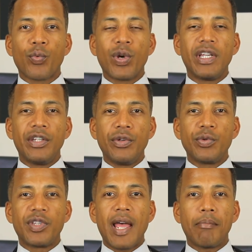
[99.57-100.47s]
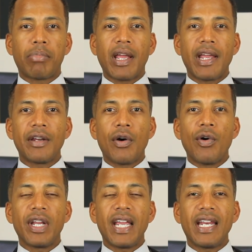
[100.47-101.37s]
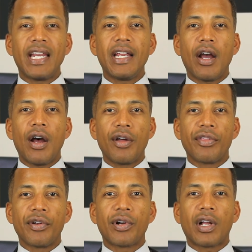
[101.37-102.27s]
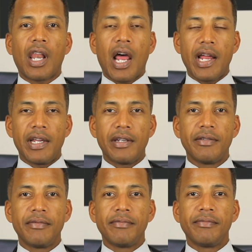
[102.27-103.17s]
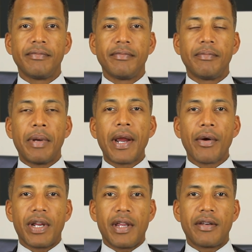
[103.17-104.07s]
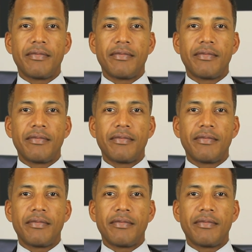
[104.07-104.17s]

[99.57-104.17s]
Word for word: reuse that blade on any other client, period.